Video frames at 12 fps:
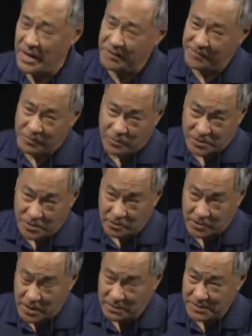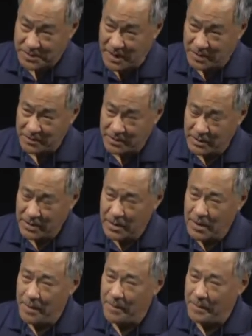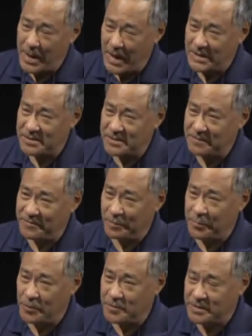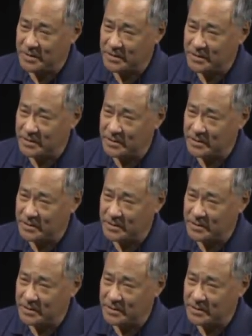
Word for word: if the result comes out positive for proteins,